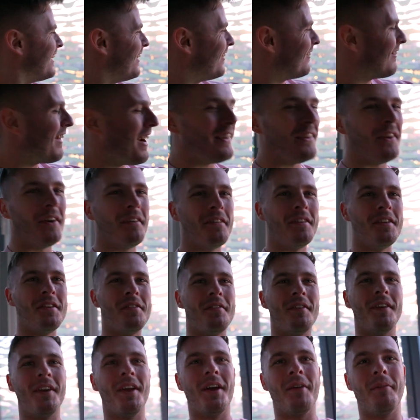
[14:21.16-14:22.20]
I'll round off this
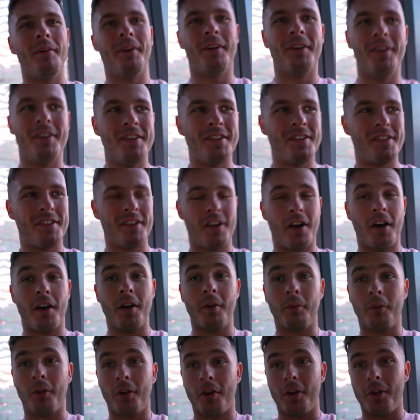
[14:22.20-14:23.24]
video because
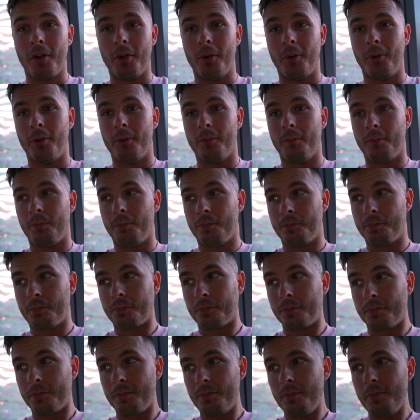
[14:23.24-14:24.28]
I'm going to
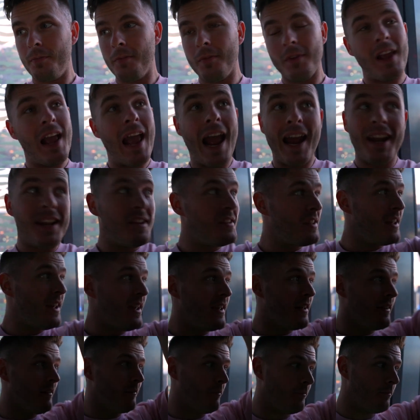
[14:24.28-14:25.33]
edit
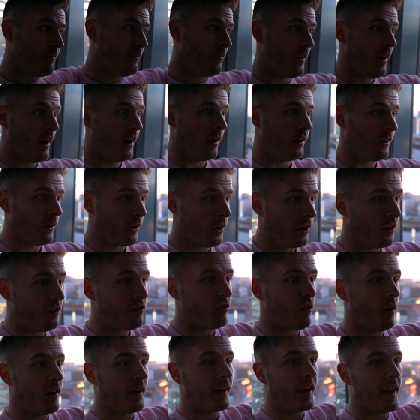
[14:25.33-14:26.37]
it and I'm going to
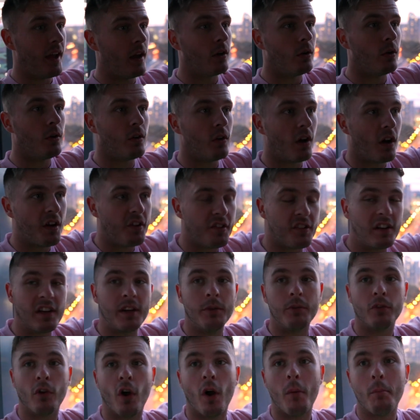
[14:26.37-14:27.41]
try and get a good night's
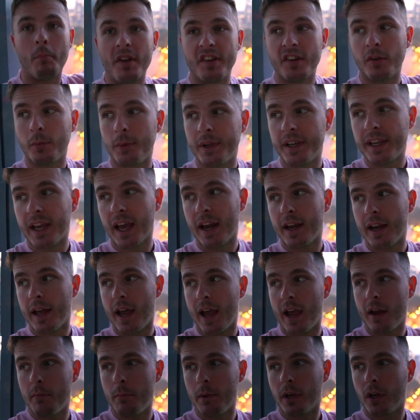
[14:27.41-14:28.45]
sleep. Got a busy weekend
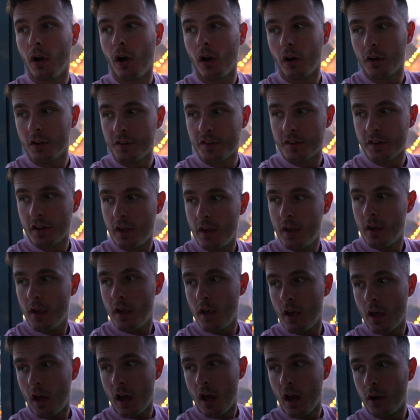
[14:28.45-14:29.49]
ahead because
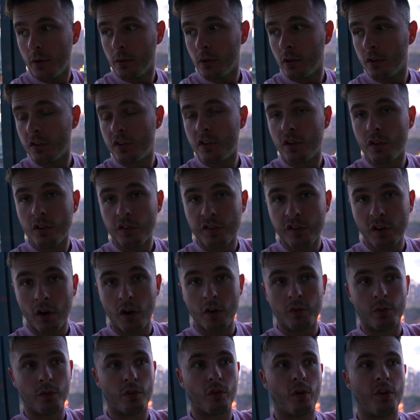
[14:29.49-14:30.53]
I've got two
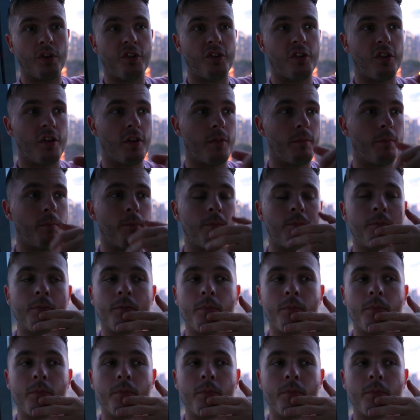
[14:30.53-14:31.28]
shows with Christian,